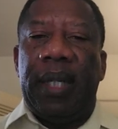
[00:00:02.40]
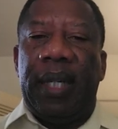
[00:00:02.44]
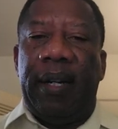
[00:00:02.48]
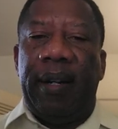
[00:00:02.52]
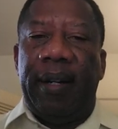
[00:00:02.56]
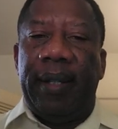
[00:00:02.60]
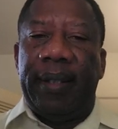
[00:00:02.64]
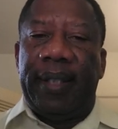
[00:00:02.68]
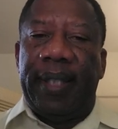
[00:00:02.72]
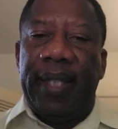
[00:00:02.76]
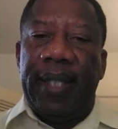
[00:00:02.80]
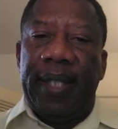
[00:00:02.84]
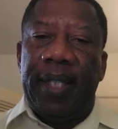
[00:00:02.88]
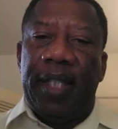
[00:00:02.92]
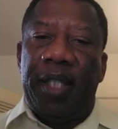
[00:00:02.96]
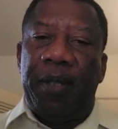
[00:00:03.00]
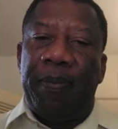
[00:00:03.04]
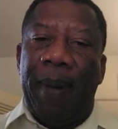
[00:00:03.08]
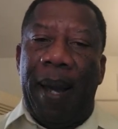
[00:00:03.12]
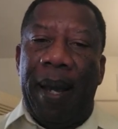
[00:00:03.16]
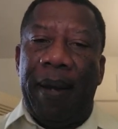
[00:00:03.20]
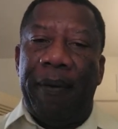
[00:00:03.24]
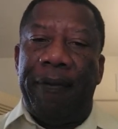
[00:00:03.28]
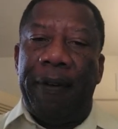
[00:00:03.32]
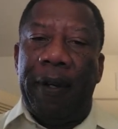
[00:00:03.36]
Greetings,
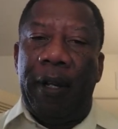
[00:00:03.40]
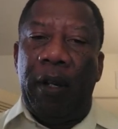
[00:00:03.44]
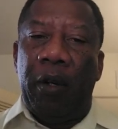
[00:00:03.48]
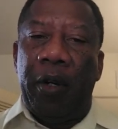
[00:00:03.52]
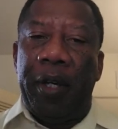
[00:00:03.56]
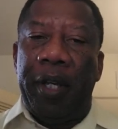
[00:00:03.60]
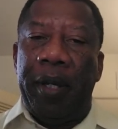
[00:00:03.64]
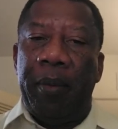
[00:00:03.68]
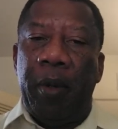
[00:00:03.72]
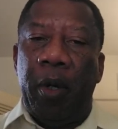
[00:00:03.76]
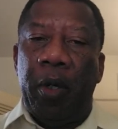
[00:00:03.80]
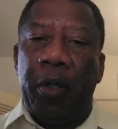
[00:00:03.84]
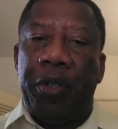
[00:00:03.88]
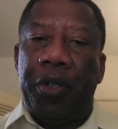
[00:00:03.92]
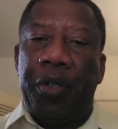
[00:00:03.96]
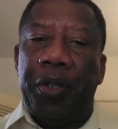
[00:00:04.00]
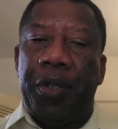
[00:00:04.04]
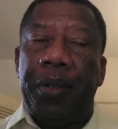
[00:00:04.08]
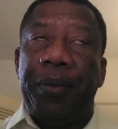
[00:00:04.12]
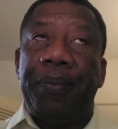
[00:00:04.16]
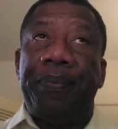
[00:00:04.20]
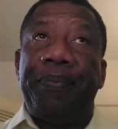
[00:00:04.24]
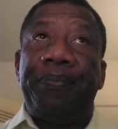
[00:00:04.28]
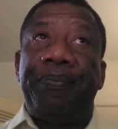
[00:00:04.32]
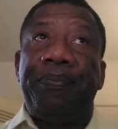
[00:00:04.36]
my fellow
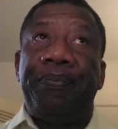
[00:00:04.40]
Igbos.